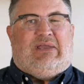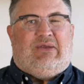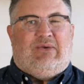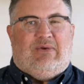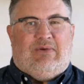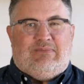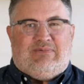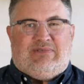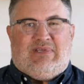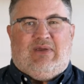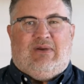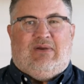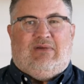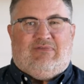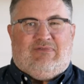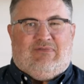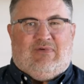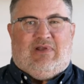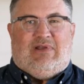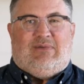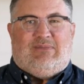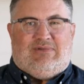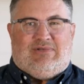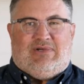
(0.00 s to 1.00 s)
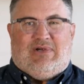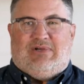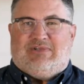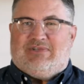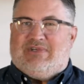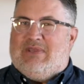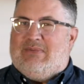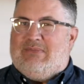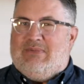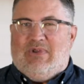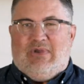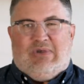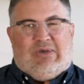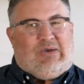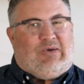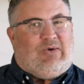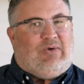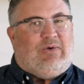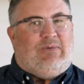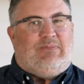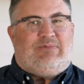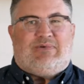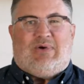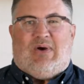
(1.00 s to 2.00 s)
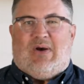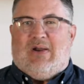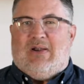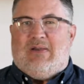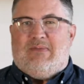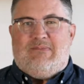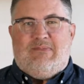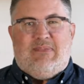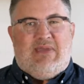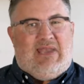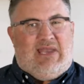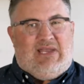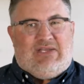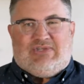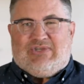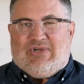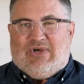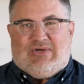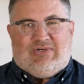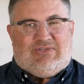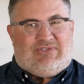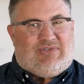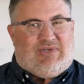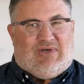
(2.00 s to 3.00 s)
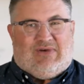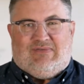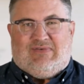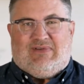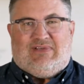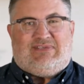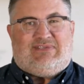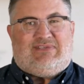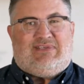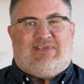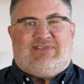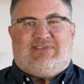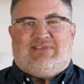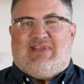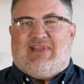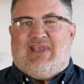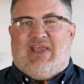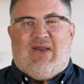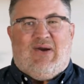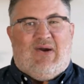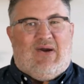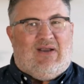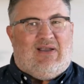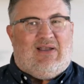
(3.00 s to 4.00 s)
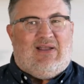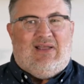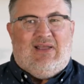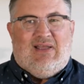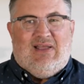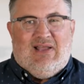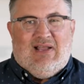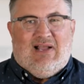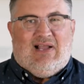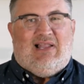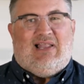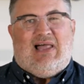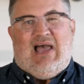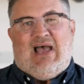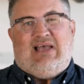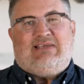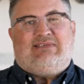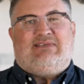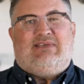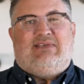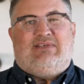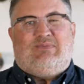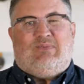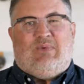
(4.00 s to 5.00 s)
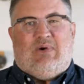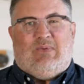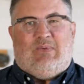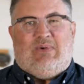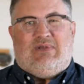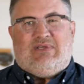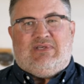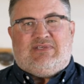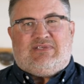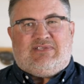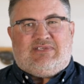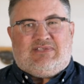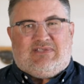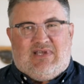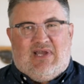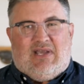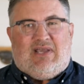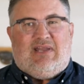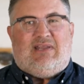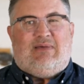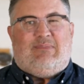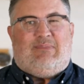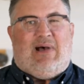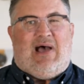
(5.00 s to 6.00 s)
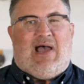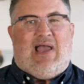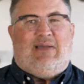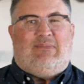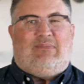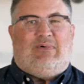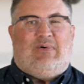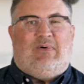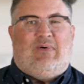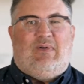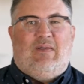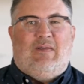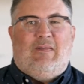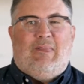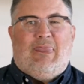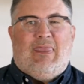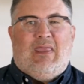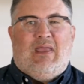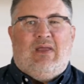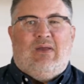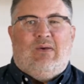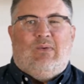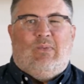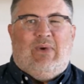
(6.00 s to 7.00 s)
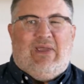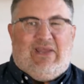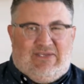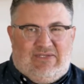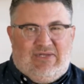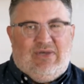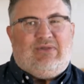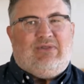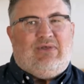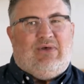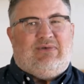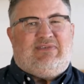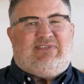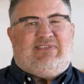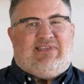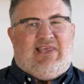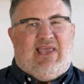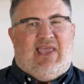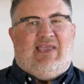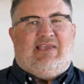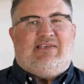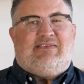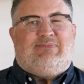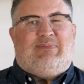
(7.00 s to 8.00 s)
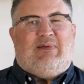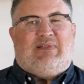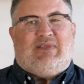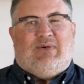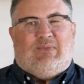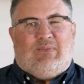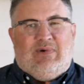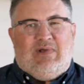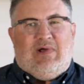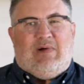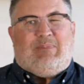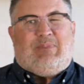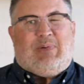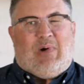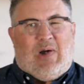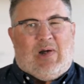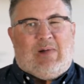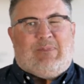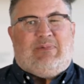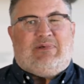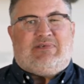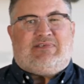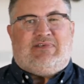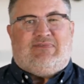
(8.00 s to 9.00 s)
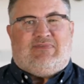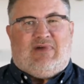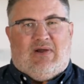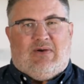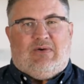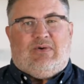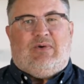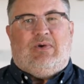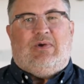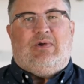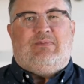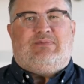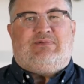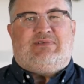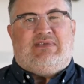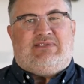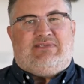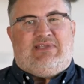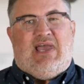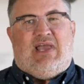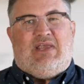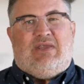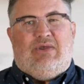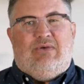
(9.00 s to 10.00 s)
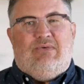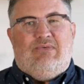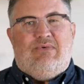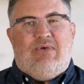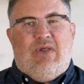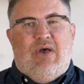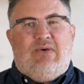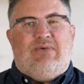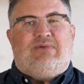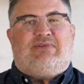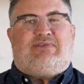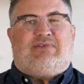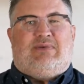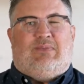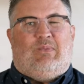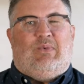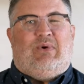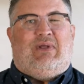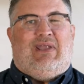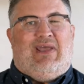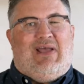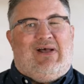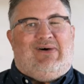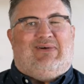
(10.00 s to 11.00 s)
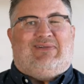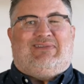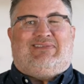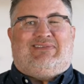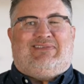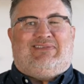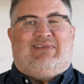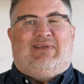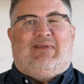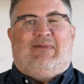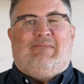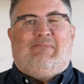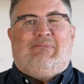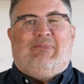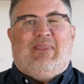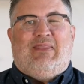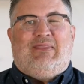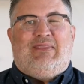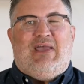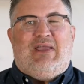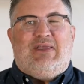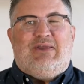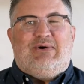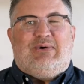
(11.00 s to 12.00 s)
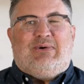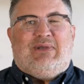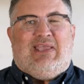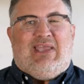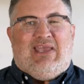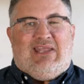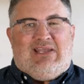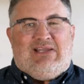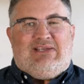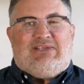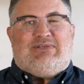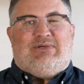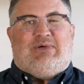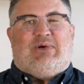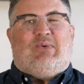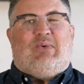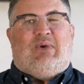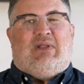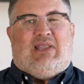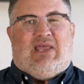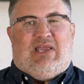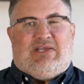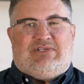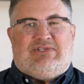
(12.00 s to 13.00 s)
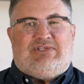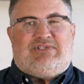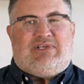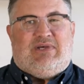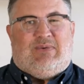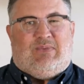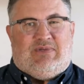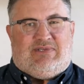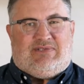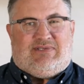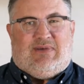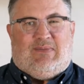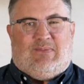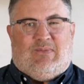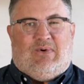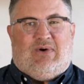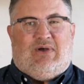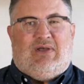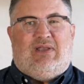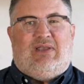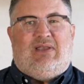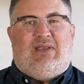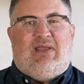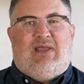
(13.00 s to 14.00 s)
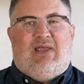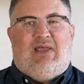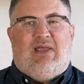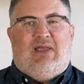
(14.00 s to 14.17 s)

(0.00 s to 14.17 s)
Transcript: groups here at Freedom Church. Community groups aren't mini church services, and they aren't classes where we just study the Bible. We do those things, but the real purpose of our groups is that you know someone else, that you'll get into a relationship with someone,